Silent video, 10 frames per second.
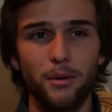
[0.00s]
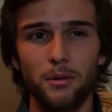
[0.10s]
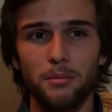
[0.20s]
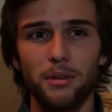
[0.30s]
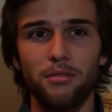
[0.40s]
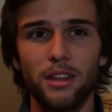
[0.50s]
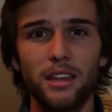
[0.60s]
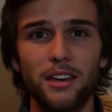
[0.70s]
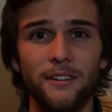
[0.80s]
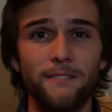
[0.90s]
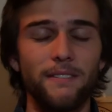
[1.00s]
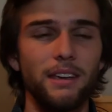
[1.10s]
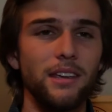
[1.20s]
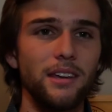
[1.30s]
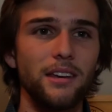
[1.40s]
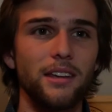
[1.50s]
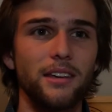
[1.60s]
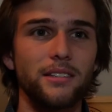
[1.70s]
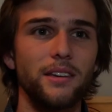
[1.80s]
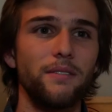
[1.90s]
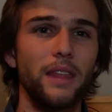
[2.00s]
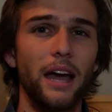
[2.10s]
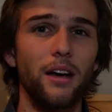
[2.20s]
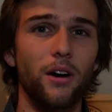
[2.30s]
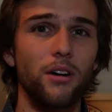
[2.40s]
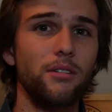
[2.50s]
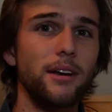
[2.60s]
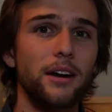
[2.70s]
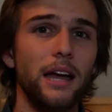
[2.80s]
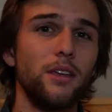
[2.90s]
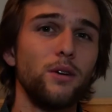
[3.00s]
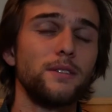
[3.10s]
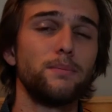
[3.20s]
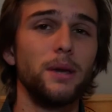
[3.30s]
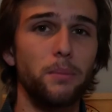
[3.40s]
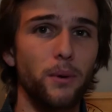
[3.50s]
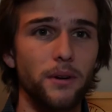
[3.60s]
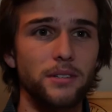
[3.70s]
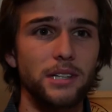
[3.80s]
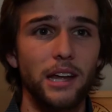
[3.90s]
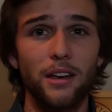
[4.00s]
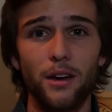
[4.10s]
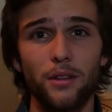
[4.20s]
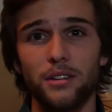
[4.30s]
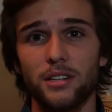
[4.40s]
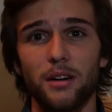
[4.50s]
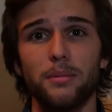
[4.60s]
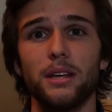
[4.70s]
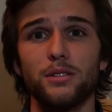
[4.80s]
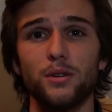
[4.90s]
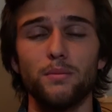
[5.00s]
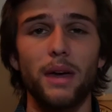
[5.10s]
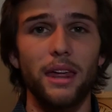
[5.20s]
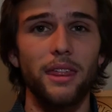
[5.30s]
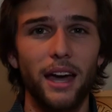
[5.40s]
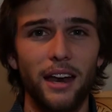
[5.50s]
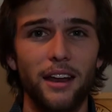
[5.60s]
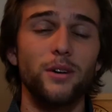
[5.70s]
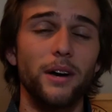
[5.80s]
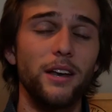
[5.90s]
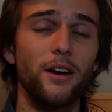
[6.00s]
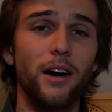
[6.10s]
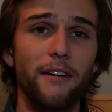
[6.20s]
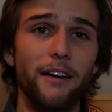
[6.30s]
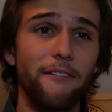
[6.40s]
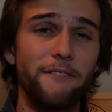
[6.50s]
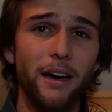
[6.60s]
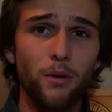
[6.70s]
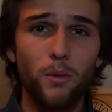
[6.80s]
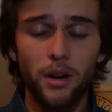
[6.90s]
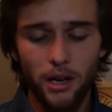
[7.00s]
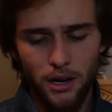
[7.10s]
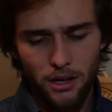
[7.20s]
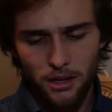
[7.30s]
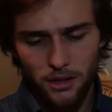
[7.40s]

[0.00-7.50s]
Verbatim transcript: but what would be really convenient is if that card reader had USB ports, and I know there's companies who make that. So I know I, I found one